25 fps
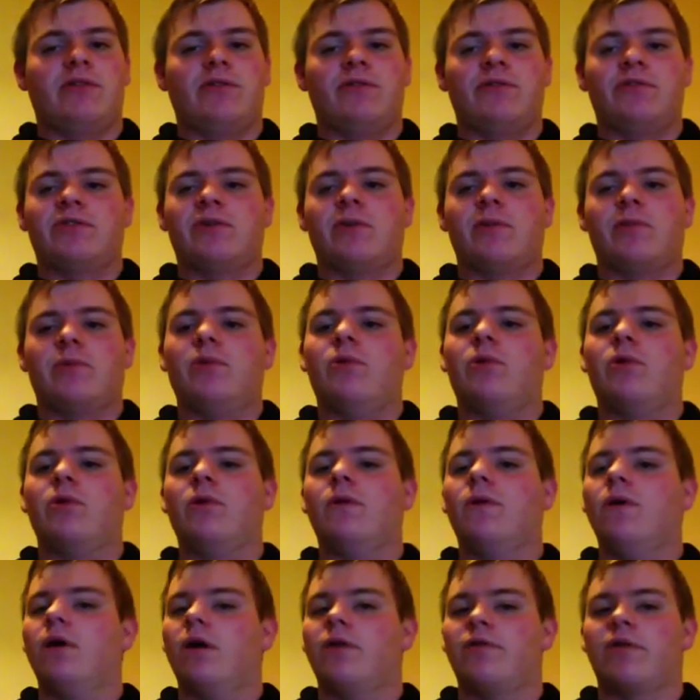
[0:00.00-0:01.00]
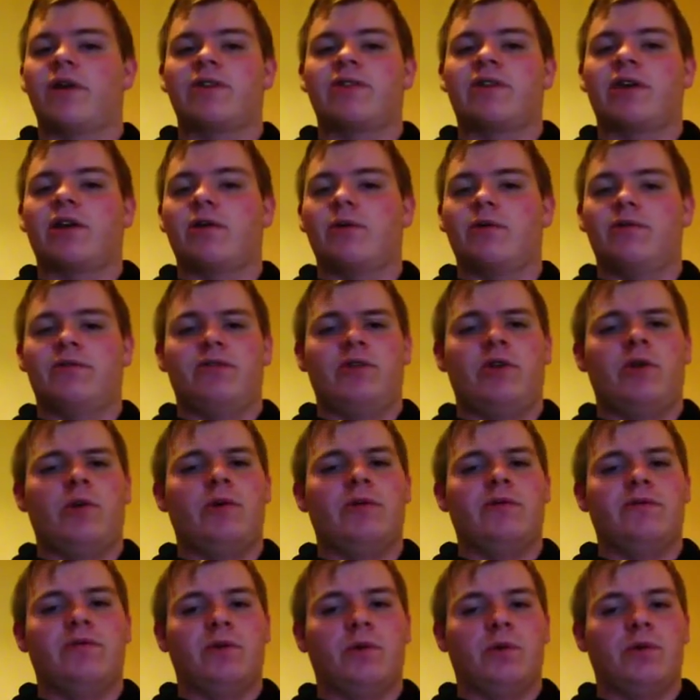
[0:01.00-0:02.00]
So for example, a rectangle with 2
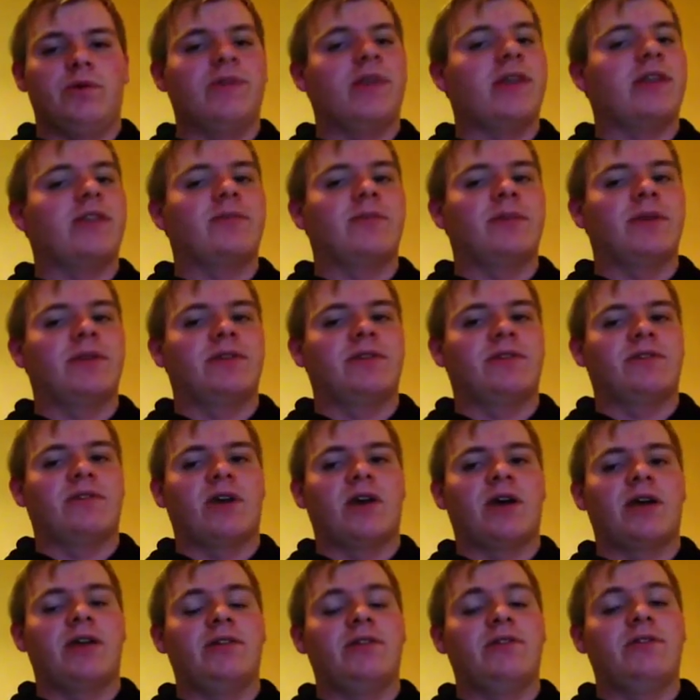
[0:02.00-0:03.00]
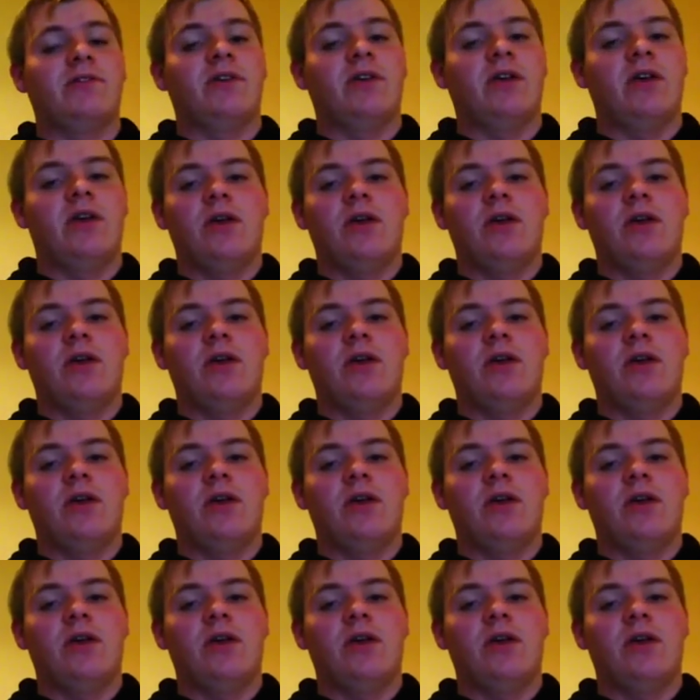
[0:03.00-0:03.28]
and 4 centimeter sides